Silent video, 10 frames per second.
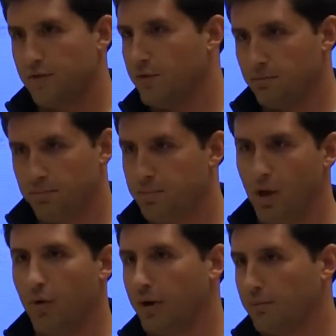even
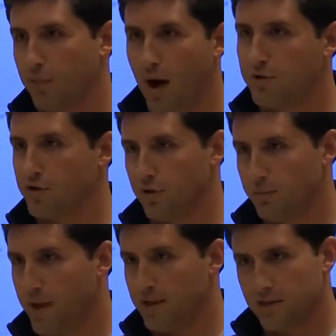blowing
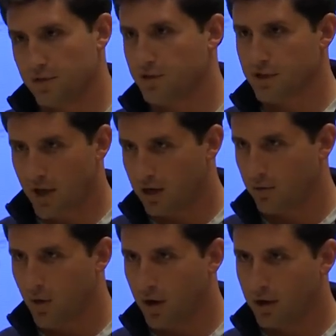browser-based usage out of
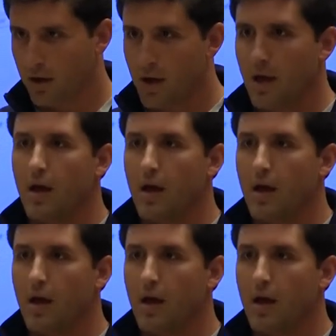the water,